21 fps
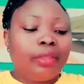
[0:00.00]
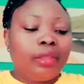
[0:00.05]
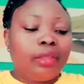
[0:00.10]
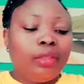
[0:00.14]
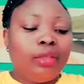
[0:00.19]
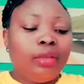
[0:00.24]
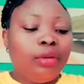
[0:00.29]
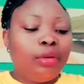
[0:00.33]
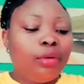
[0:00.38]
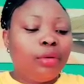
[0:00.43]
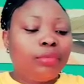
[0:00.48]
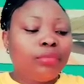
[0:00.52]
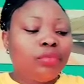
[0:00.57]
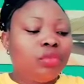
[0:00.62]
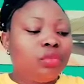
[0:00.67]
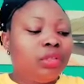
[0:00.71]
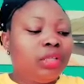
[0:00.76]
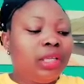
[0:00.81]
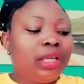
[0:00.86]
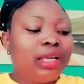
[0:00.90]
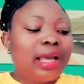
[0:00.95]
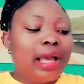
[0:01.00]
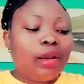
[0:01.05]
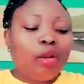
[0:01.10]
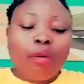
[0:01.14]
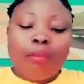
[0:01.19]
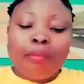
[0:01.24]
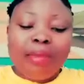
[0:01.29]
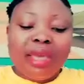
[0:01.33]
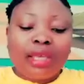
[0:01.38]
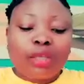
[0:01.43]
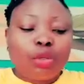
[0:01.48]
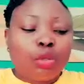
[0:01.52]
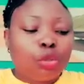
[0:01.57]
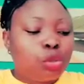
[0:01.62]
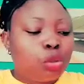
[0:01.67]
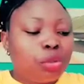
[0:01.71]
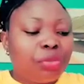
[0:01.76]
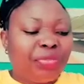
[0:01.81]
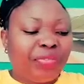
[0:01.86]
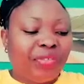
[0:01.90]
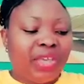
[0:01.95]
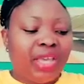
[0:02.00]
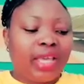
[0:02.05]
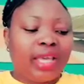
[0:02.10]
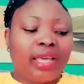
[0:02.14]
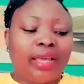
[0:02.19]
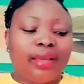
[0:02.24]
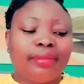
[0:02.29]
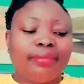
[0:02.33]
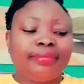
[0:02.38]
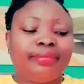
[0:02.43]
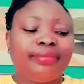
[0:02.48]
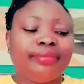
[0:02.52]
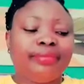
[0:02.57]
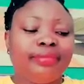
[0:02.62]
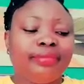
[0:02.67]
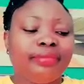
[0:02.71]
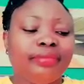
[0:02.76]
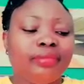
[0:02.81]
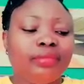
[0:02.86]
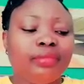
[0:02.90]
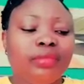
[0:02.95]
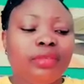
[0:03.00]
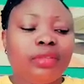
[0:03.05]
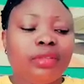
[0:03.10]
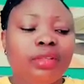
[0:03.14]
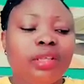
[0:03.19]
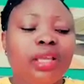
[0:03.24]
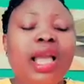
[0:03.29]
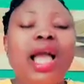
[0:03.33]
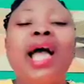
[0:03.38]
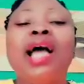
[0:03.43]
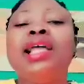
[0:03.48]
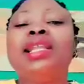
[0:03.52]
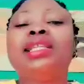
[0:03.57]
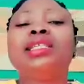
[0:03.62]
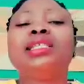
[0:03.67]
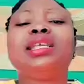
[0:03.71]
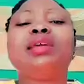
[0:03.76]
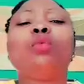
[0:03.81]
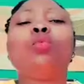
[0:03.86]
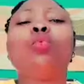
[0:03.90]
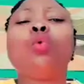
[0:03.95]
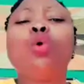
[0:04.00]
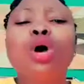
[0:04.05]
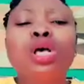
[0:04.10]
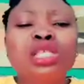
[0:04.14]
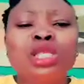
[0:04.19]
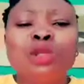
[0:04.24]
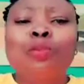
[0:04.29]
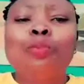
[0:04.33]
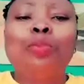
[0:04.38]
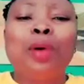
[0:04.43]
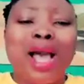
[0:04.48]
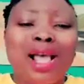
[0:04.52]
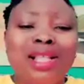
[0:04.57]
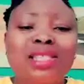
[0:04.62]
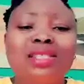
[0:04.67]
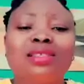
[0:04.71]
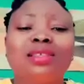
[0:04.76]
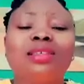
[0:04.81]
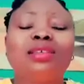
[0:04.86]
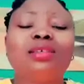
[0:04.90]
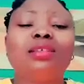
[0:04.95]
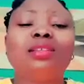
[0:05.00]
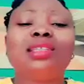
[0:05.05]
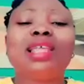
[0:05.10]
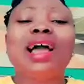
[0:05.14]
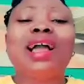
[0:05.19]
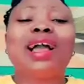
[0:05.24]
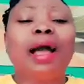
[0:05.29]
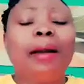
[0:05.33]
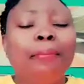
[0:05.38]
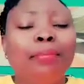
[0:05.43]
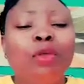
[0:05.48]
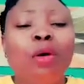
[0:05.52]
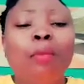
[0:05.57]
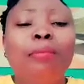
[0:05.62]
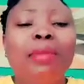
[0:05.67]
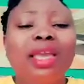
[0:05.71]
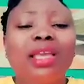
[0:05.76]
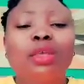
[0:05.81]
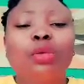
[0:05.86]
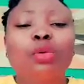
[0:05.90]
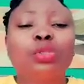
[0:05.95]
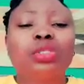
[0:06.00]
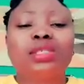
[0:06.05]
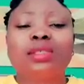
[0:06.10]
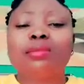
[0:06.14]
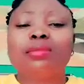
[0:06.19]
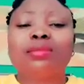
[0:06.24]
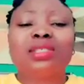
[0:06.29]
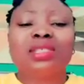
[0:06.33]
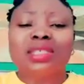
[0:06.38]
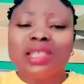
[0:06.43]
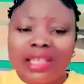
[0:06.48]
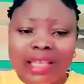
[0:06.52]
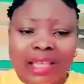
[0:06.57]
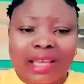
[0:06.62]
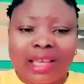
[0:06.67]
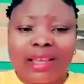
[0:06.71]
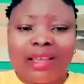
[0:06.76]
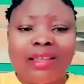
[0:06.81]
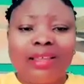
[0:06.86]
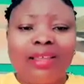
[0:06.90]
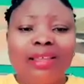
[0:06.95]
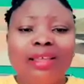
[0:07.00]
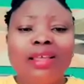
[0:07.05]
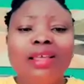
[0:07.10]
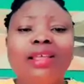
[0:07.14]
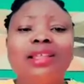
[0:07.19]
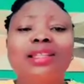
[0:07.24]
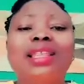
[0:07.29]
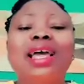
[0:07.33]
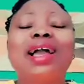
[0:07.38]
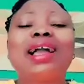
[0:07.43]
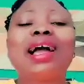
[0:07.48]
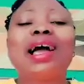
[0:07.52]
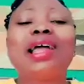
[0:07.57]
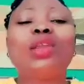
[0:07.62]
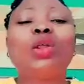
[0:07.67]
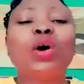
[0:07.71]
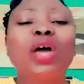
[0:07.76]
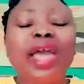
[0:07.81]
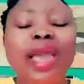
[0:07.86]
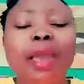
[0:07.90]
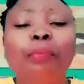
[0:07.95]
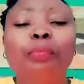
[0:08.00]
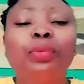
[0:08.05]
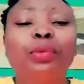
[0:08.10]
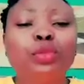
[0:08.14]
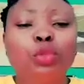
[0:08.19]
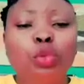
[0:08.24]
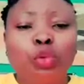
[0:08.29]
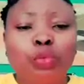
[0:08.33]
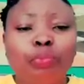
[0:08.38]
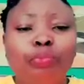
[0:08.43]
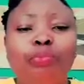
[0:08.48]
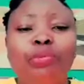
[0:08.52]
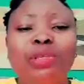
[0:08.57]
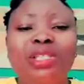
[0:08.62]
It cannot make you to think. And the worst part that cannot make you think, that cannot help you to